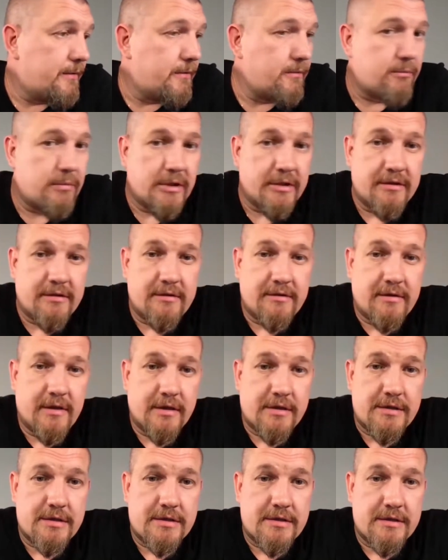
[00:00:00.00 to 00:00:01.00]
But
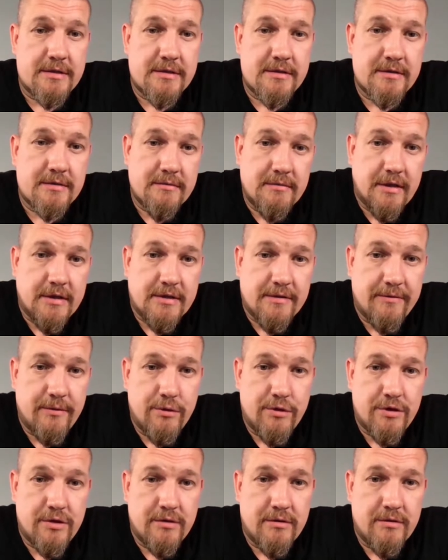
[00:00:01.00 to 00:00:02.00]
that's a
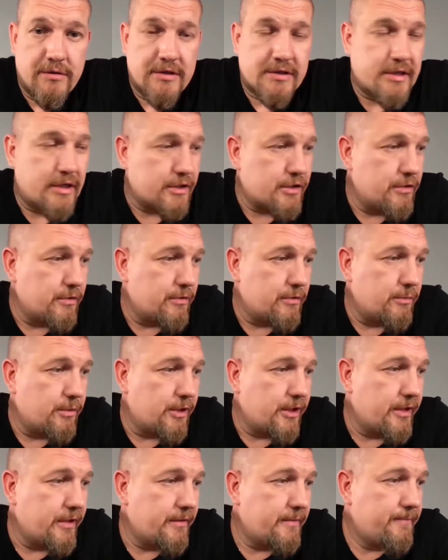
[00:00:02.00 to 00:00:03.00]
future discussion to be
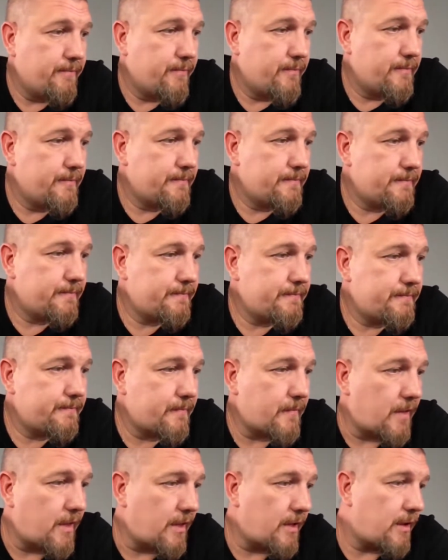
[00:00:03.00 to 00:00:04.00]
had.
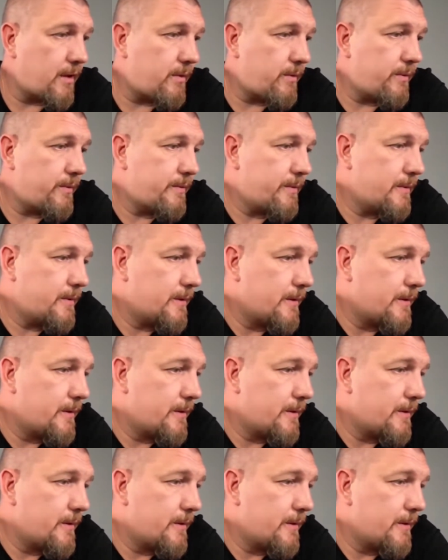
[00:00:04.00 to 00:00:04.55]
Now,